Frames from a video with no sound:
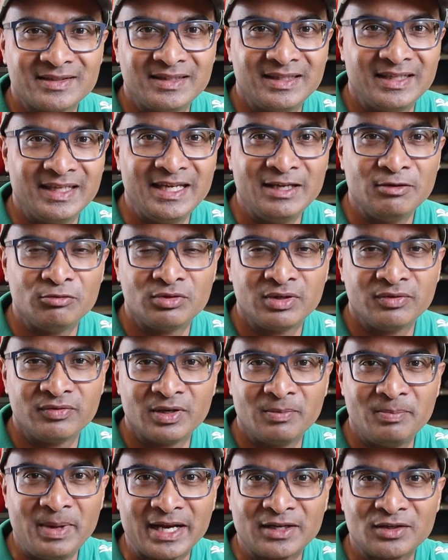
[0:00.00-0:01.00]
the
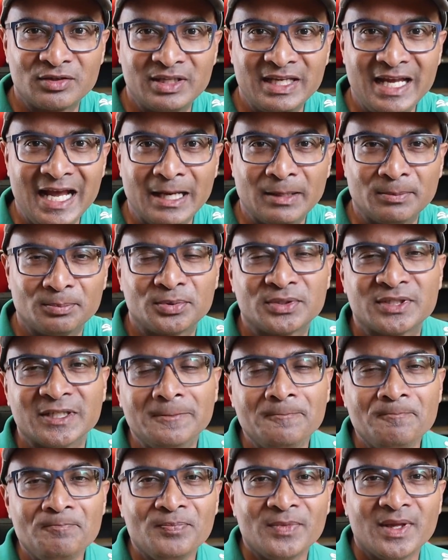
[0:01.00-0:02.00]
river back to the Alps.
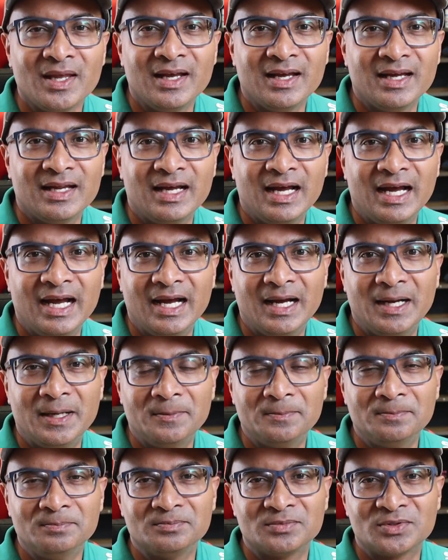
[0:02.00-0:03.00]
So
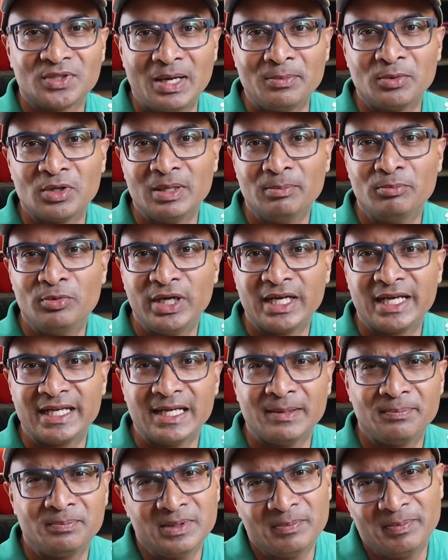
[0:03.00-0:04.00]
I'm going to break
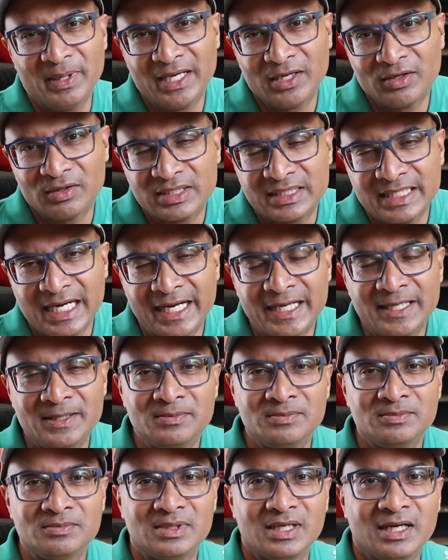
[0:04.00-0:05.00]
it up depending on
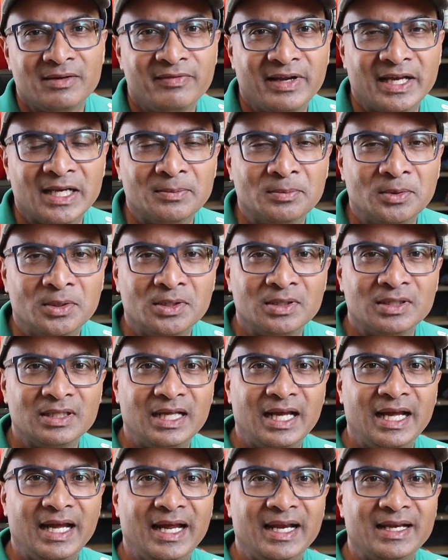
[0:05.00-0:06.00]
time
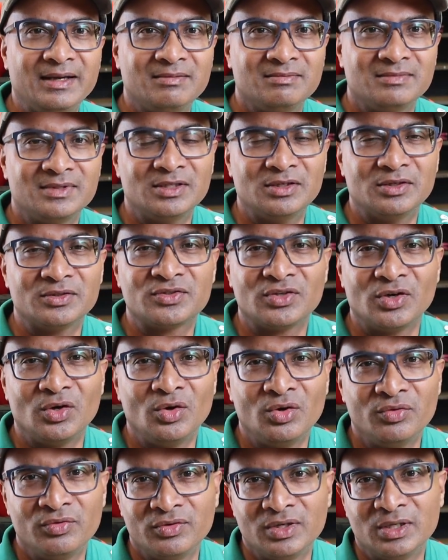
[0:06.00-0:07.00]
available, and so
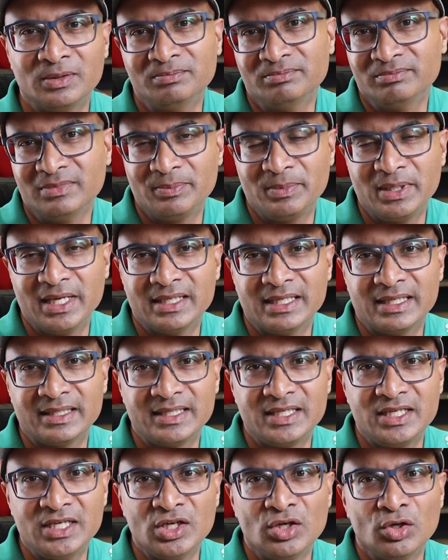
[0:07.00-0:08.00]
over maybe
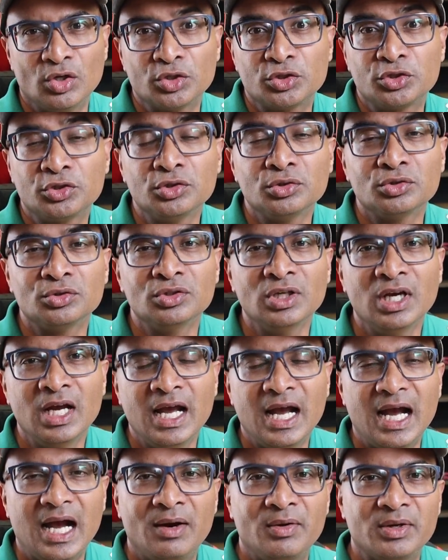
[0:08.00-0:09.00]
another year or 2,
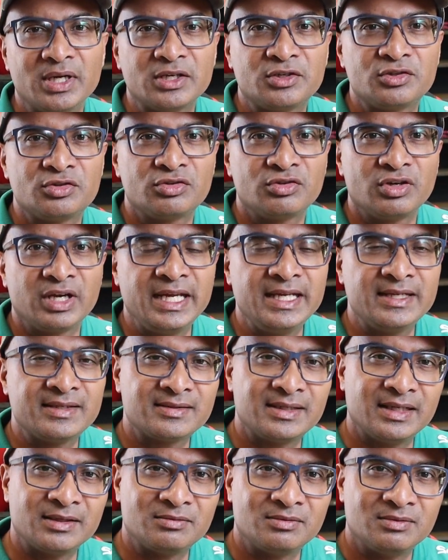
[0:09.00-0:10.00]
I want to
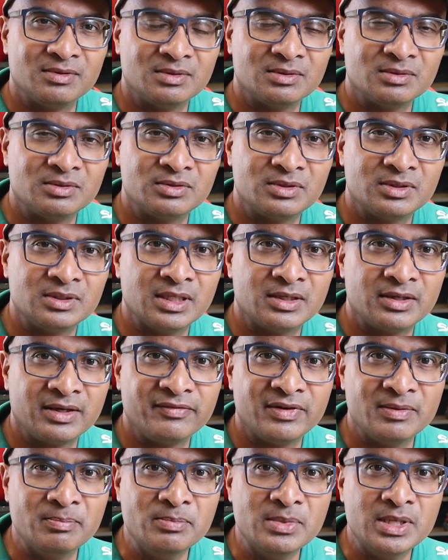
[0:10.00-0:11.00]
trace the
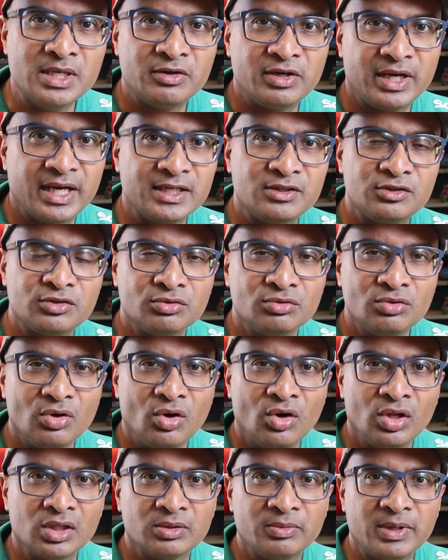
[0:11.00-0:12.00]
River Murray to
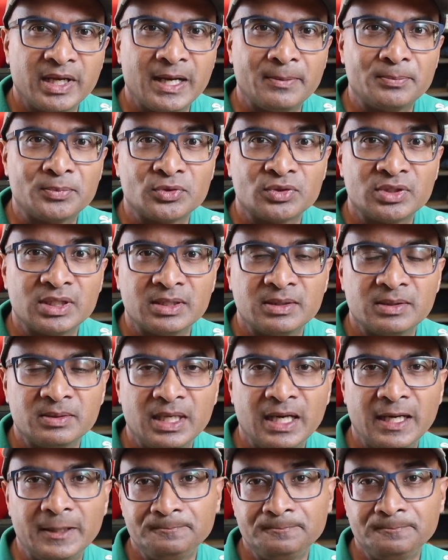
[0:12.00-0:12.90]
all the way up to the